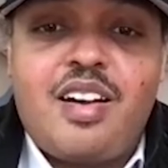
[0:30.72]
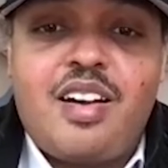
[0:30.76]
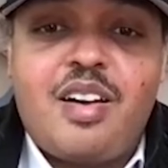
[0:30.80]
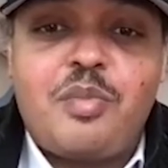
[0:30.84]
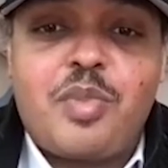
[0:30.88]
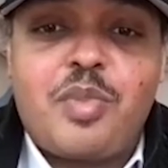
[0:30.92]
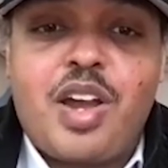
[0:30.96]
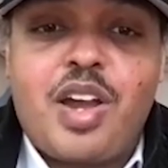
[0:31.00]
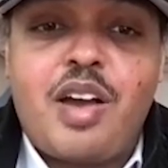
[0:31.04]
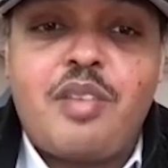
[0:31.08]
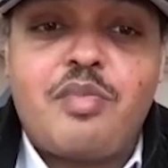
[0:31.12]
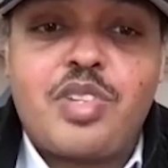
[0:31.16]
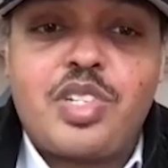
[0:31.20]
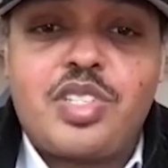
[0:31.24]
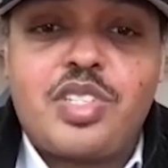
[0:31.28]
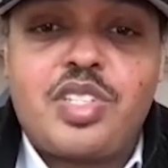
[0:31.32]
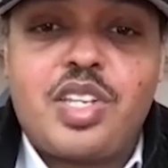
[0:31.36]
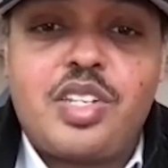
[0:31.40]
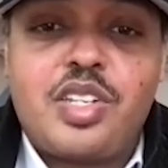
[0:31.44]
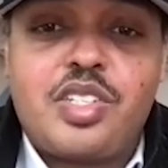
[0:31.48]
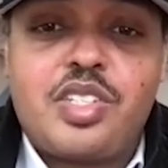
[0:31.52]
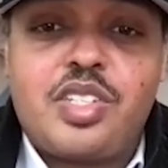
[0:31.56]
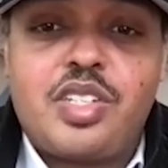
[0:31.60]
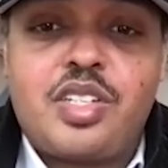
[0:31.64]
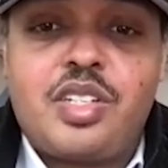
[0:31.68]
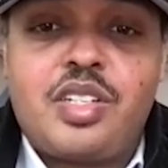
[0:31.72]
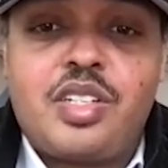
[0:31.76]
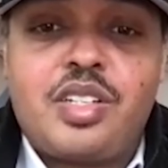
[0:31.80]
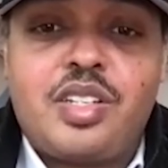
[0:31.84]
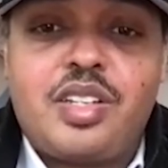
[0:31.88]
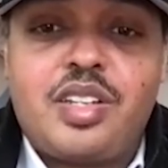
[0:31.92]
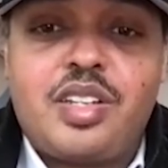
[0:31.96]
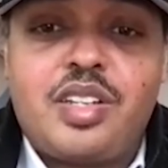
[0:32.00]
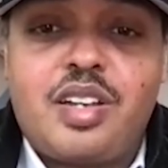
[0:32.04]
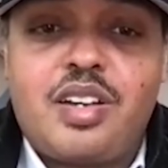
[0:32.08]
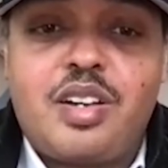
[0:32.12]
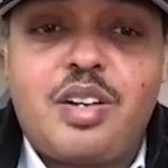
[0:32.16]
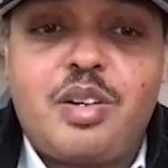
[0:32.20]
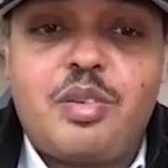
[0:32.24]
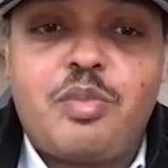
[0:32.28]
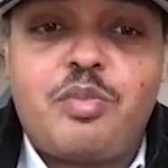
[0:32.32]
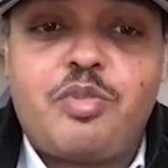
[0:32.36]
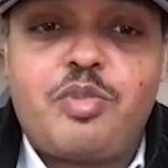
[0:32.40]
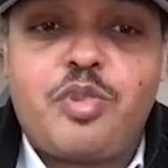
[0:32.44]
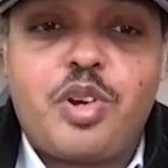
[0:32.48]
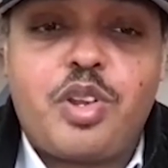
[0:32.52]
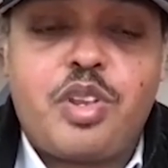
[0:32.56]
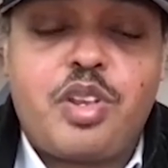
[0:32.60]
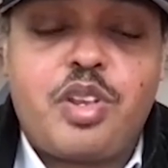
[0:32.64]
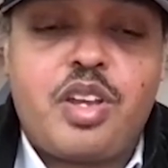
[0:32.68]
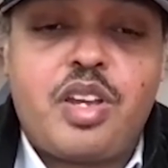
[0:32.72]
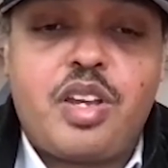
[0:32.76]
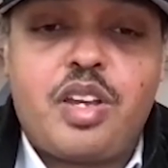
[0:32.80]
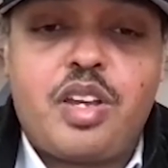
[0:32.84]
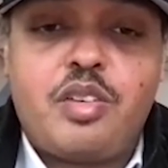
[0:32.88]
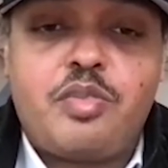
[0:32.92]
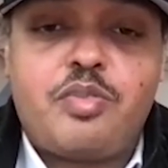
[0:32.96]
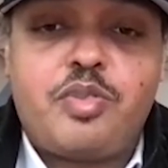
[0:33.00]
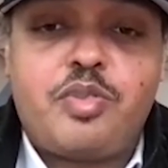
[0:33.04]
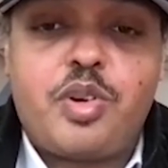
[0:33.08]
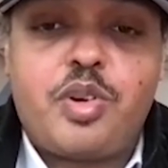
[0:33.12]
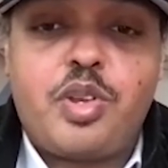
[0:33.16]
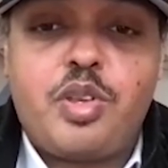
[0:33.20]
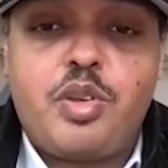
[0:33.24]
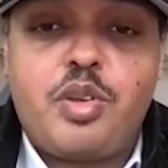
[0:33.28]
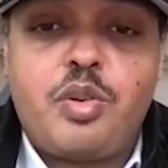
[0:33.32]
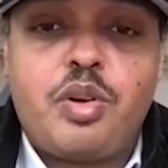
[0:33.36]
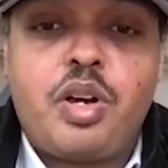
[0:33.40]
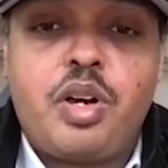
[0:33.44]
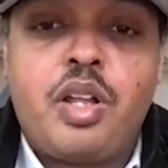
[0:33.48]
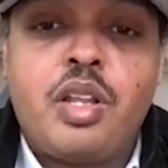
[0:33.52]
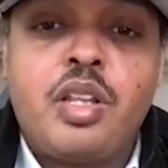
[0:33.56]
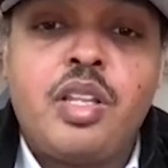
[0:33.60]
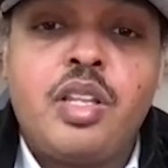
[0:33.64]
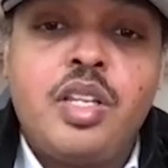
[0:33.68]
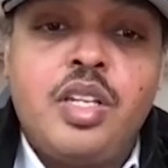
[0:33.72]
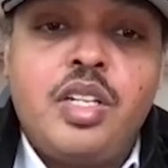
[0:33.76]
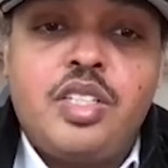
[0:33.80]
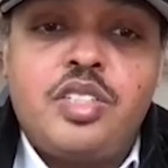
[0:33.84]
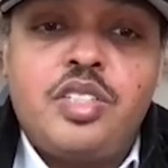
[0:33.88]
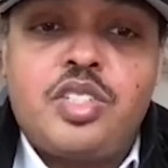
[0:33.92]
conversation for you all.